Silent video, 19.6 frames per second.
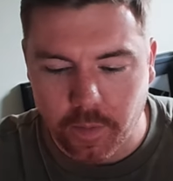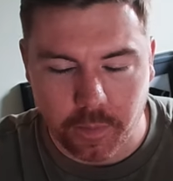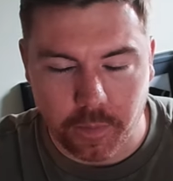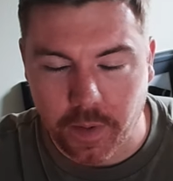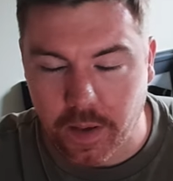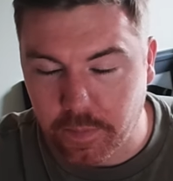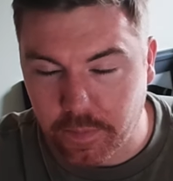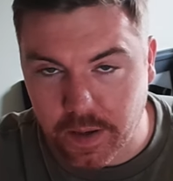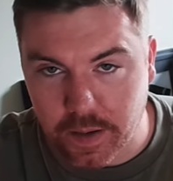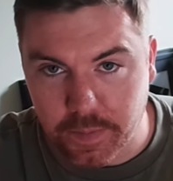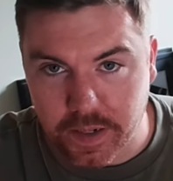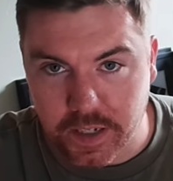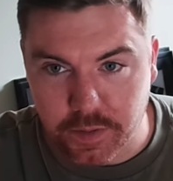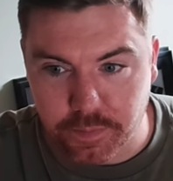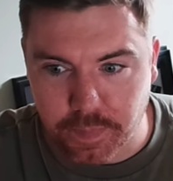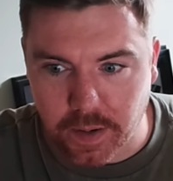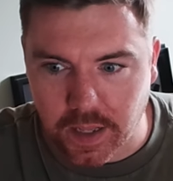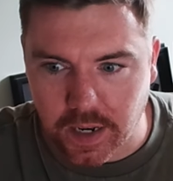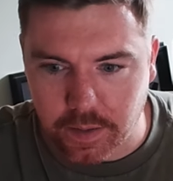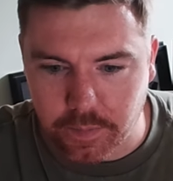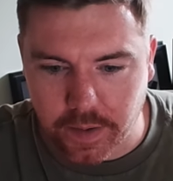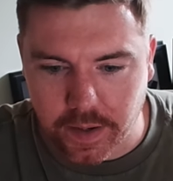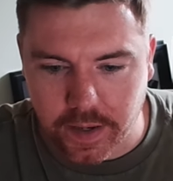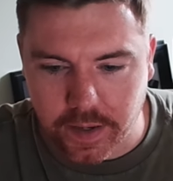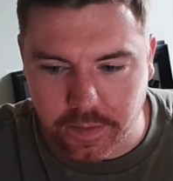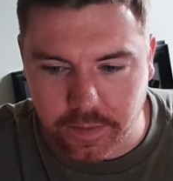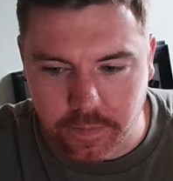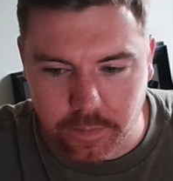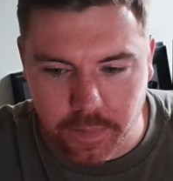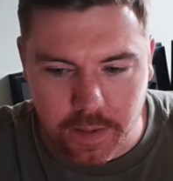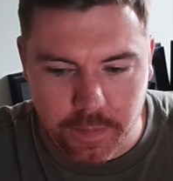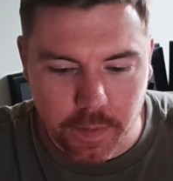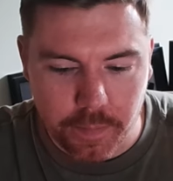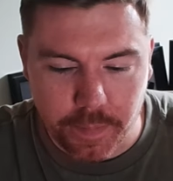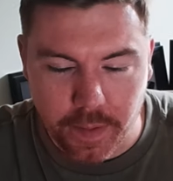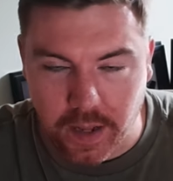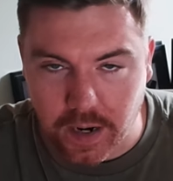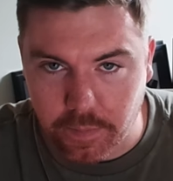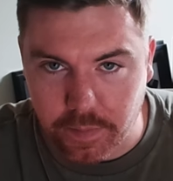Maybe it's Bellamy. Maybe
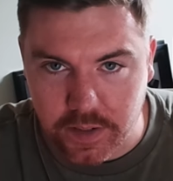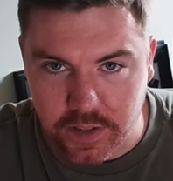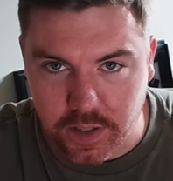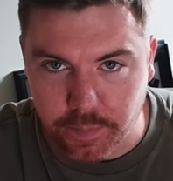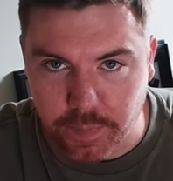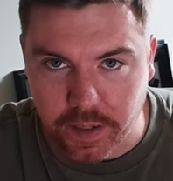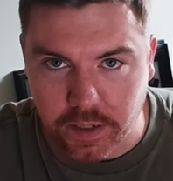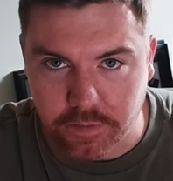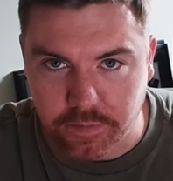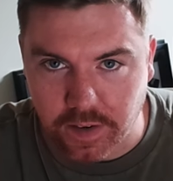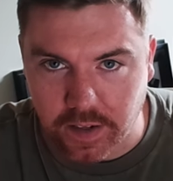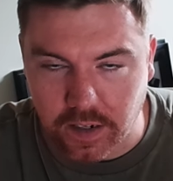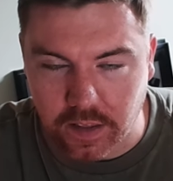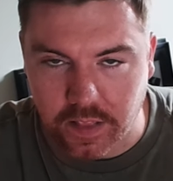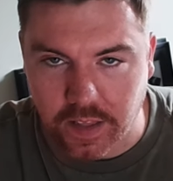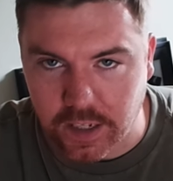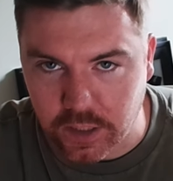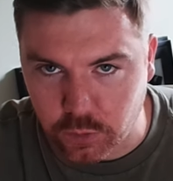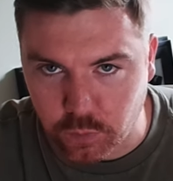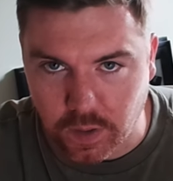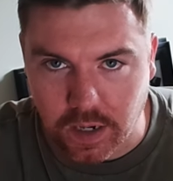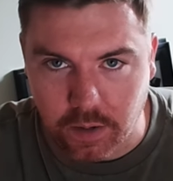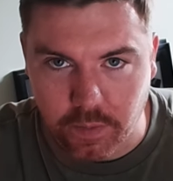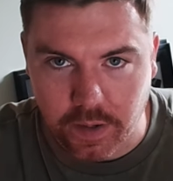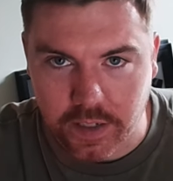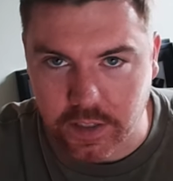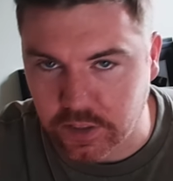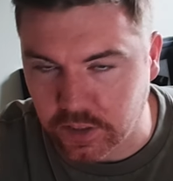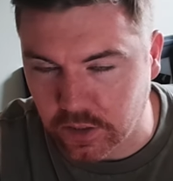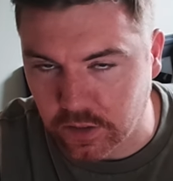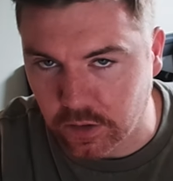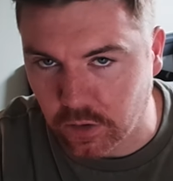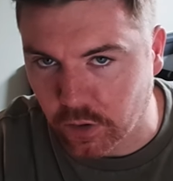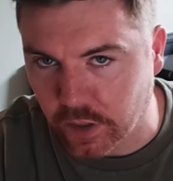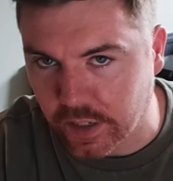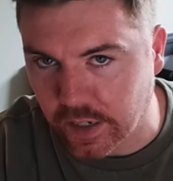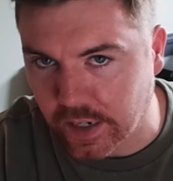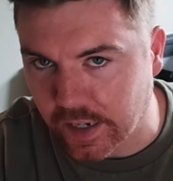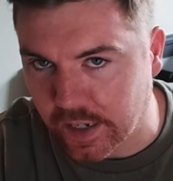Bellamy's the big fan, and that's why we're still
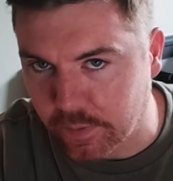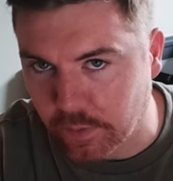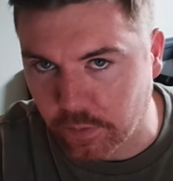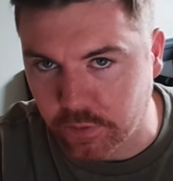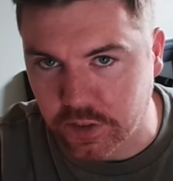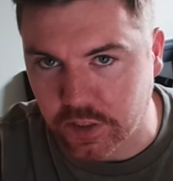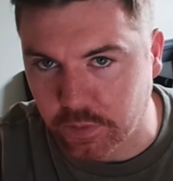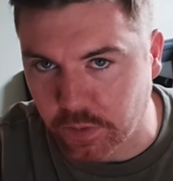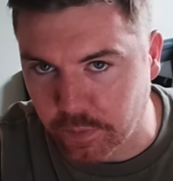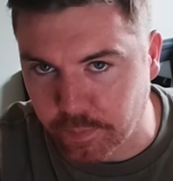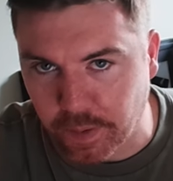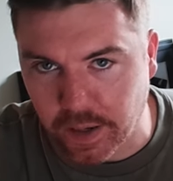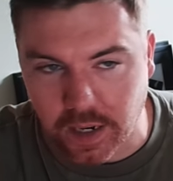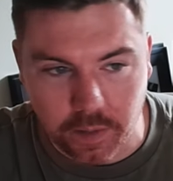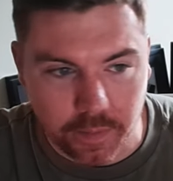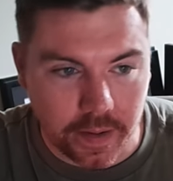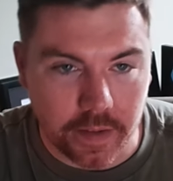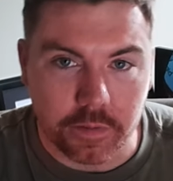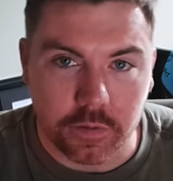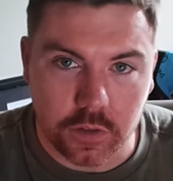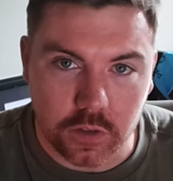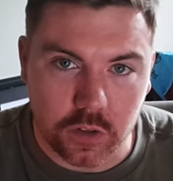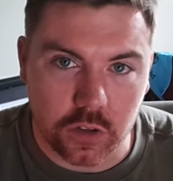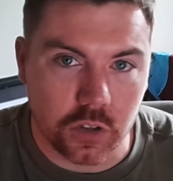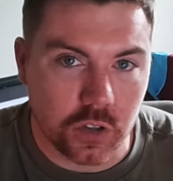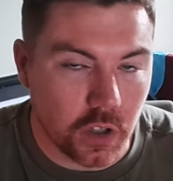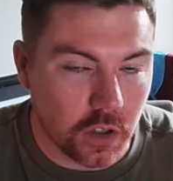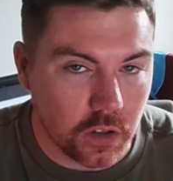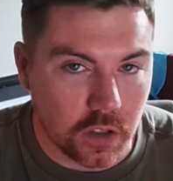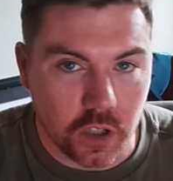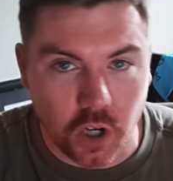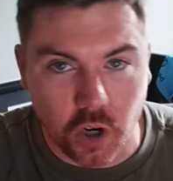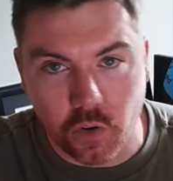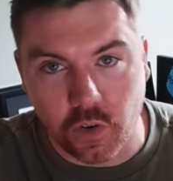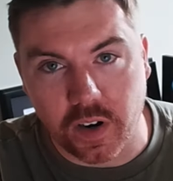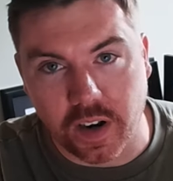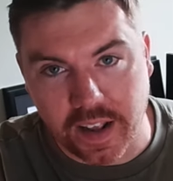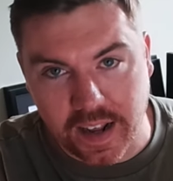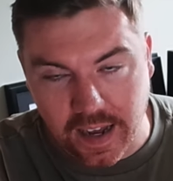looking at him. Obviously, with Bellamy still
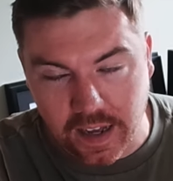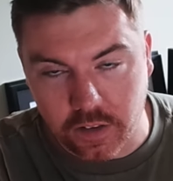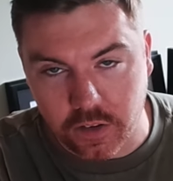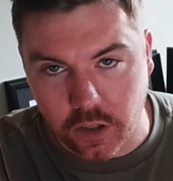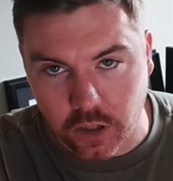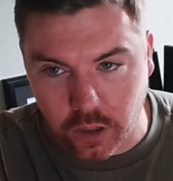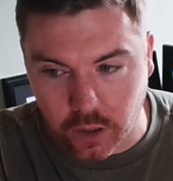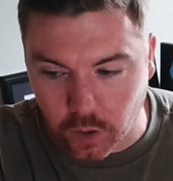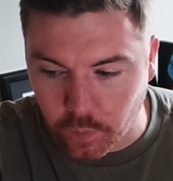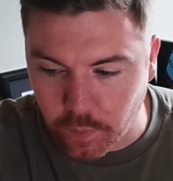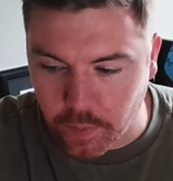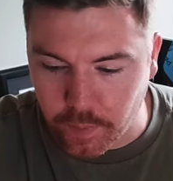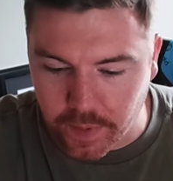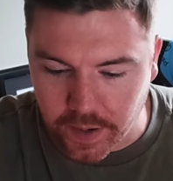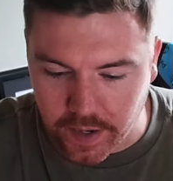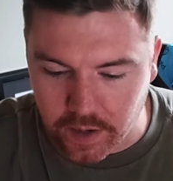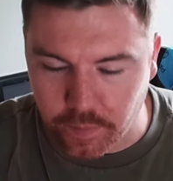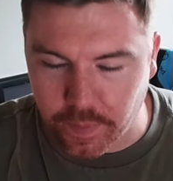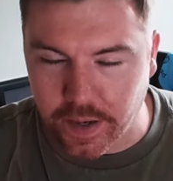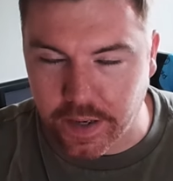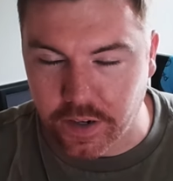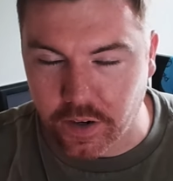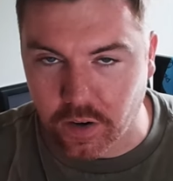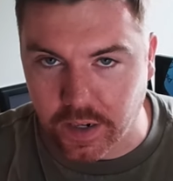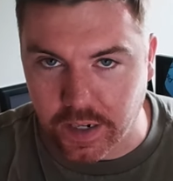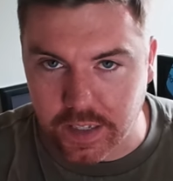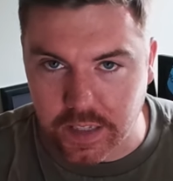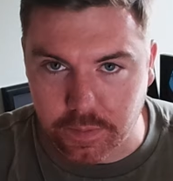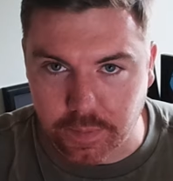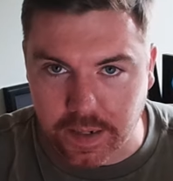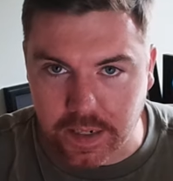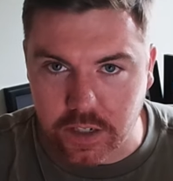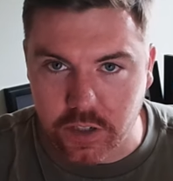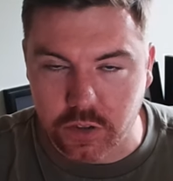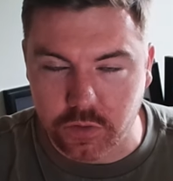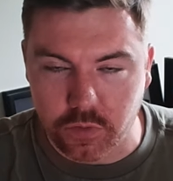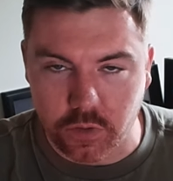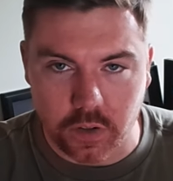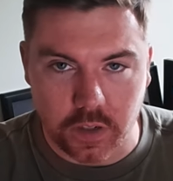currently at the club, he may or may not get the
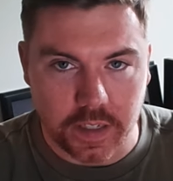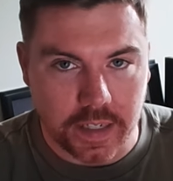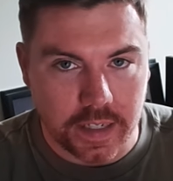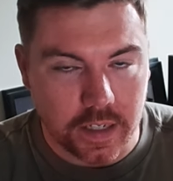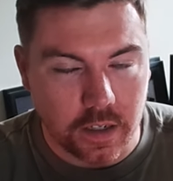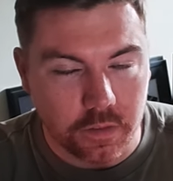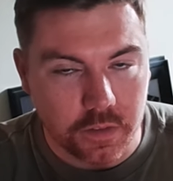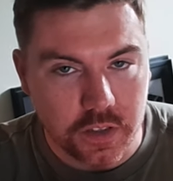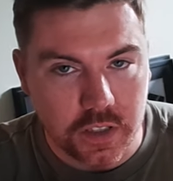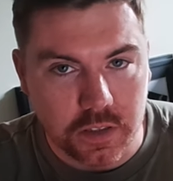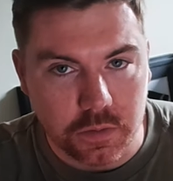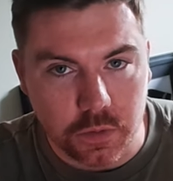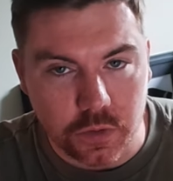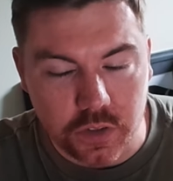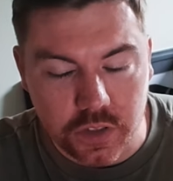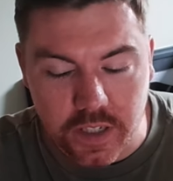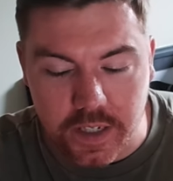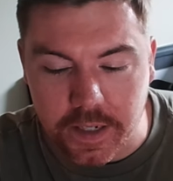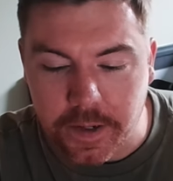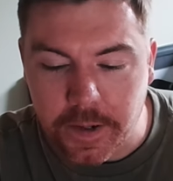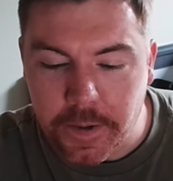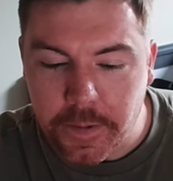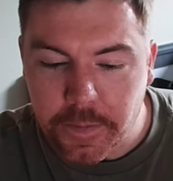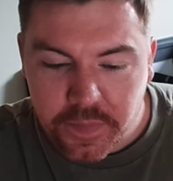manager's role again. Obviously, we'll see.